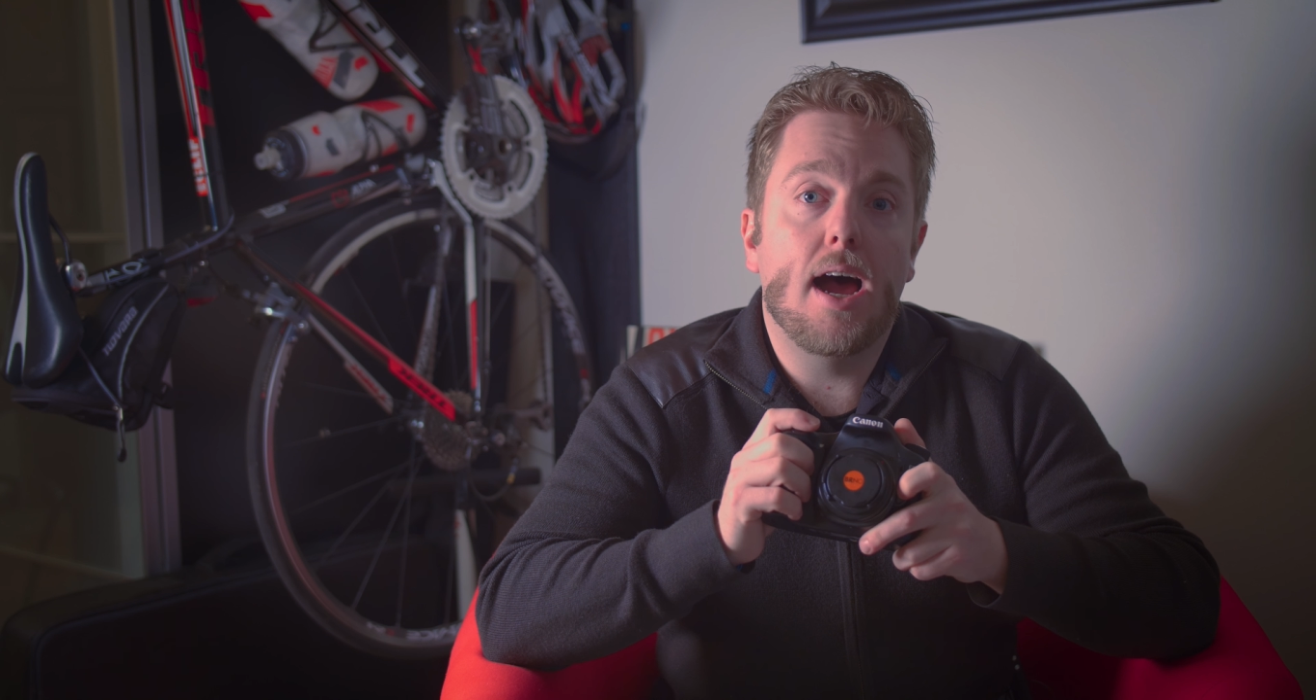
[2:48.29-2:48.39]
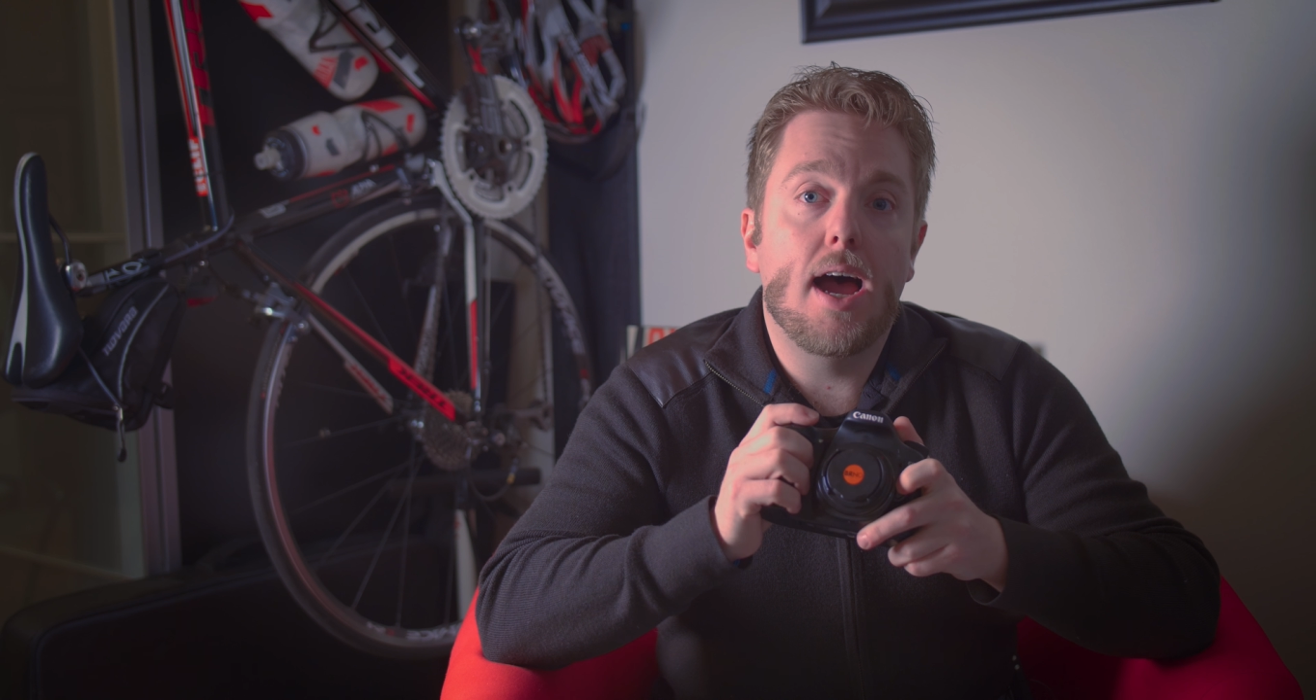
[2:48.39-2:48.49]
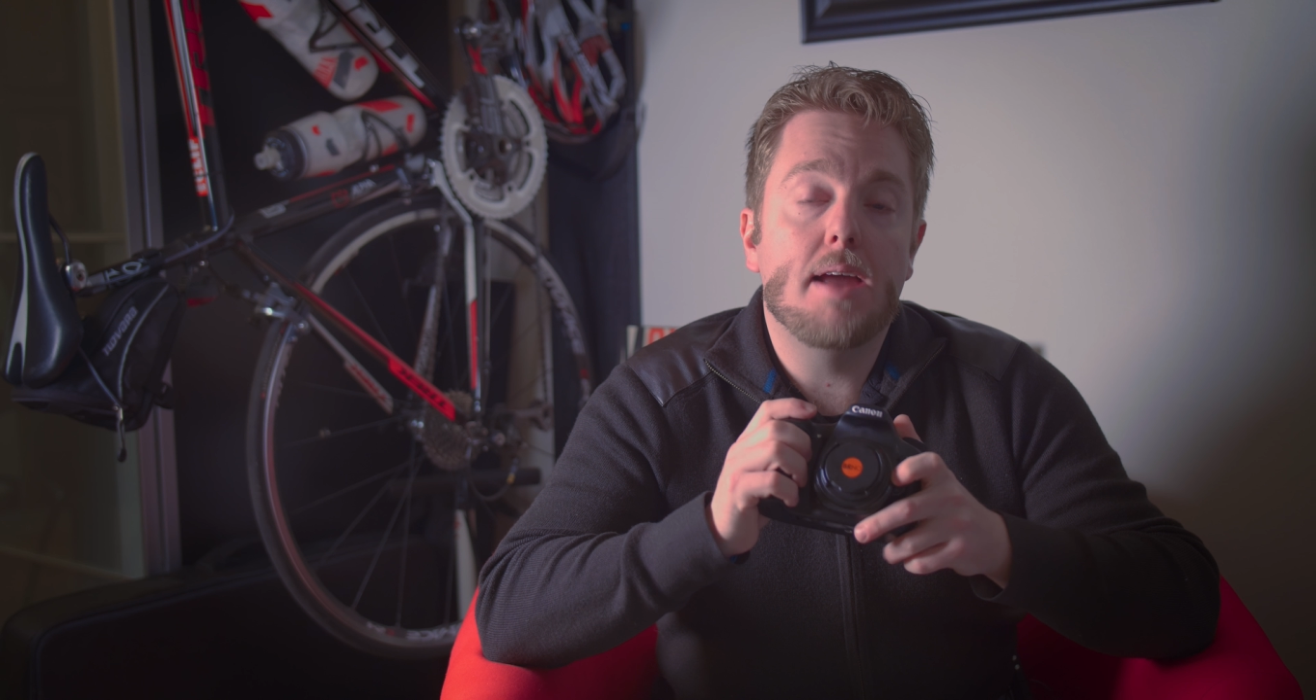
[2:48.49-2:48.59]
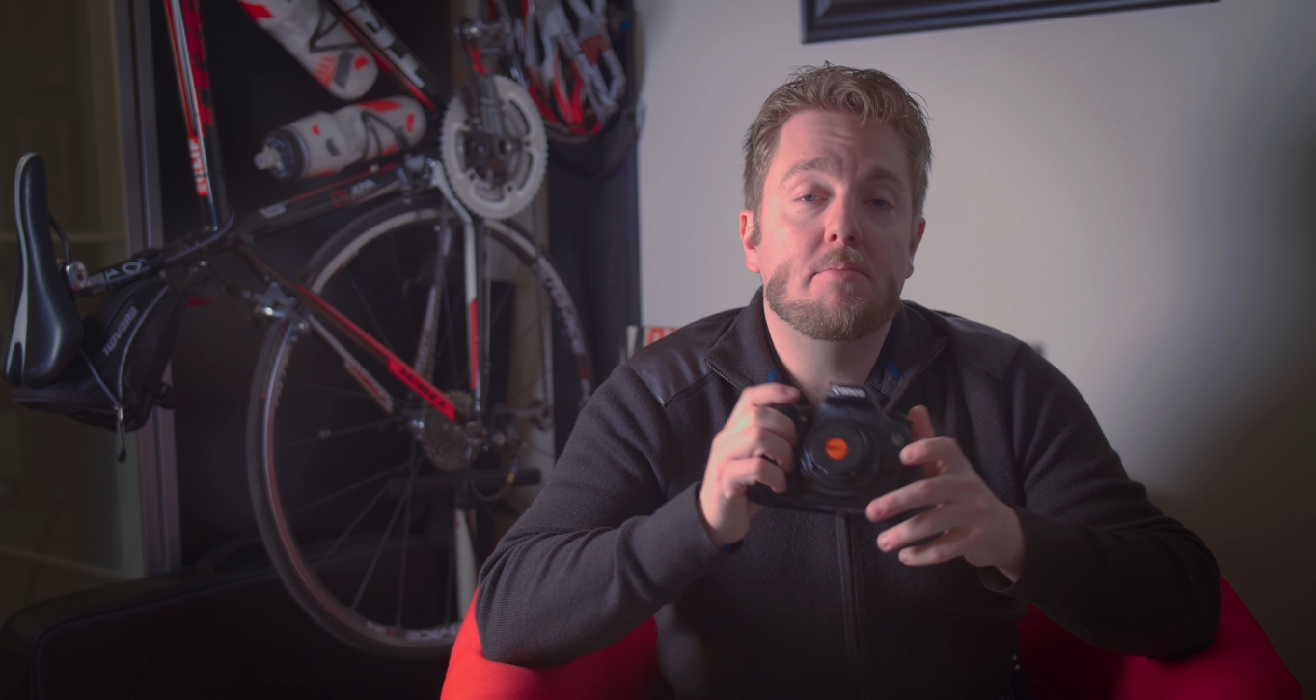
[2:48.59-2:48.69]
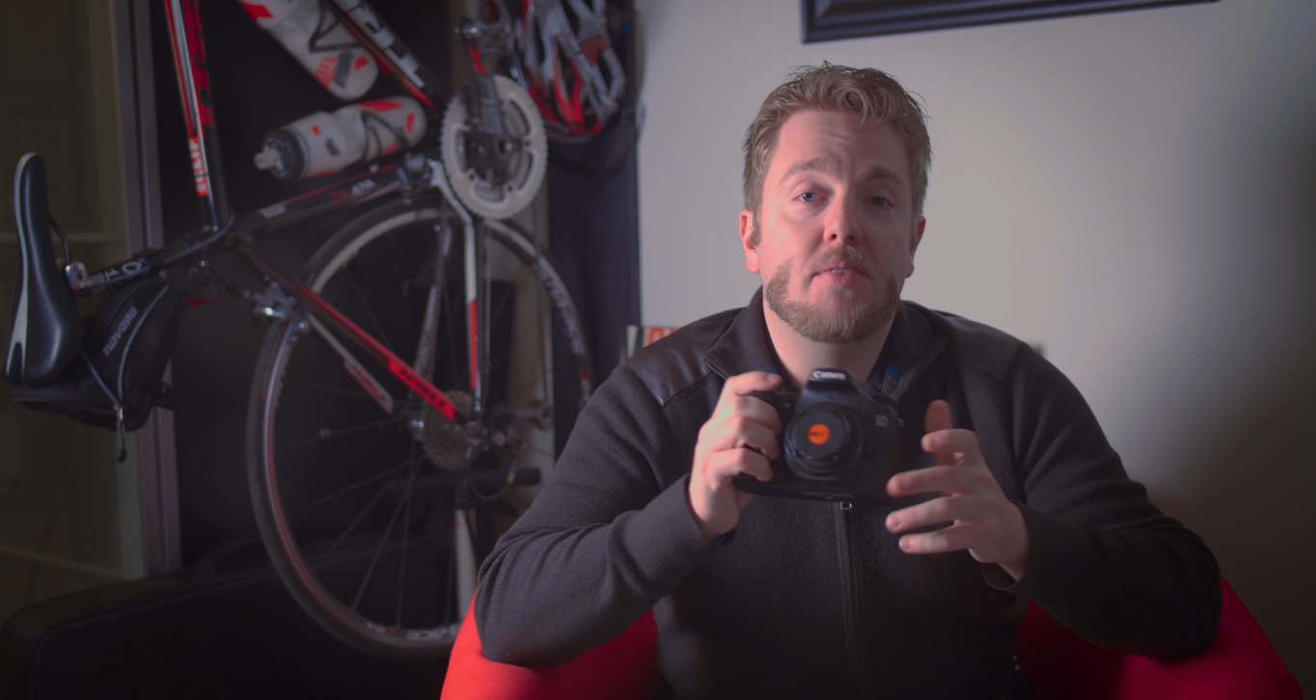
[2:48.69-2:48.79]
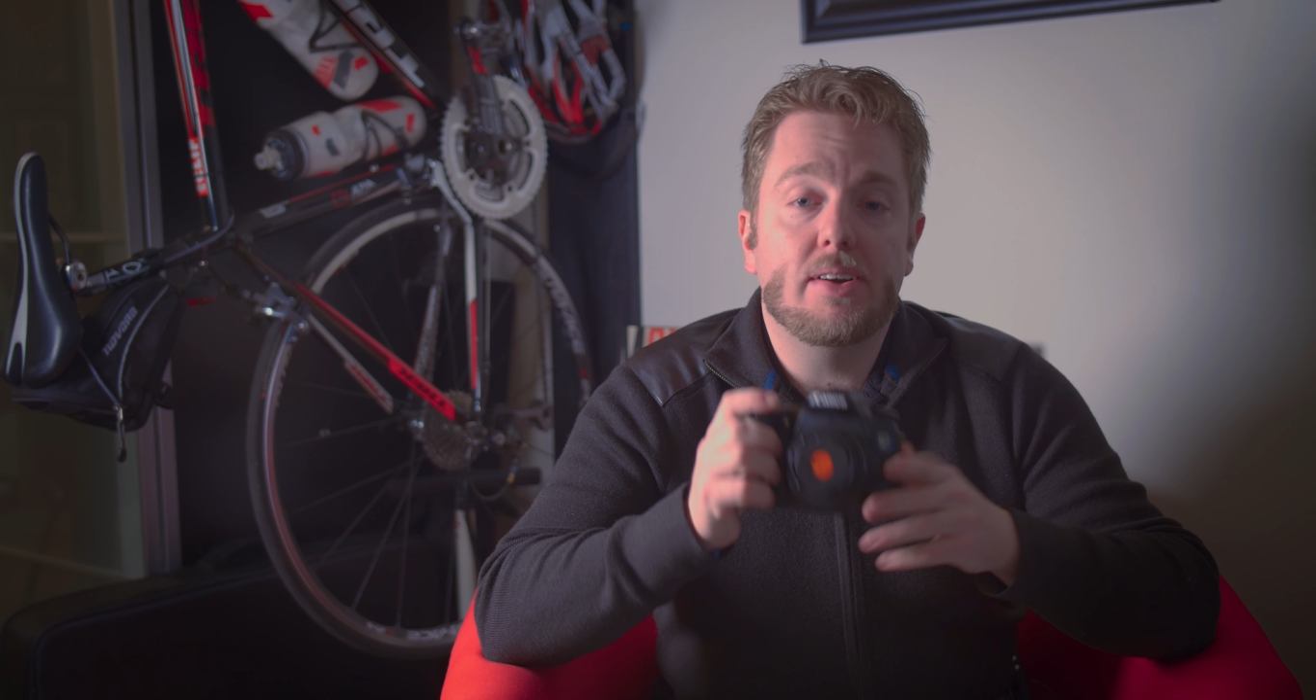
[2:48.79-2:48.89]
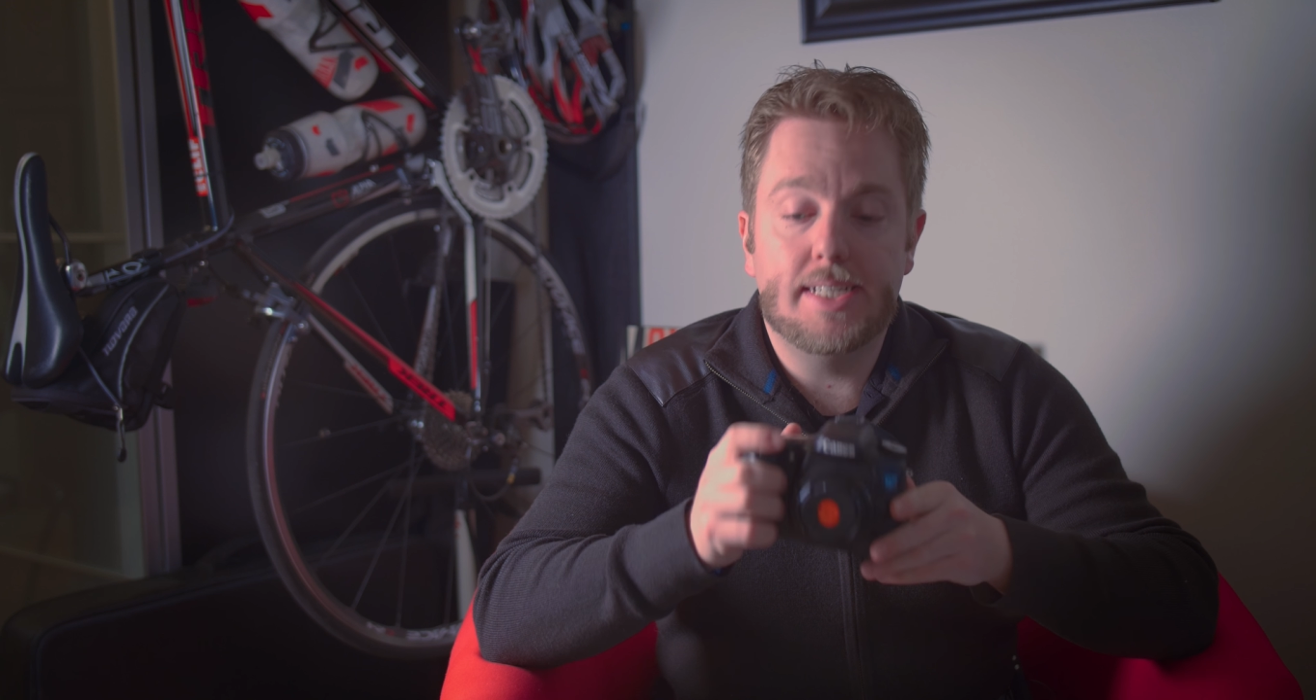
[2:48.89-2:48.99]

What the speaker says: I'm very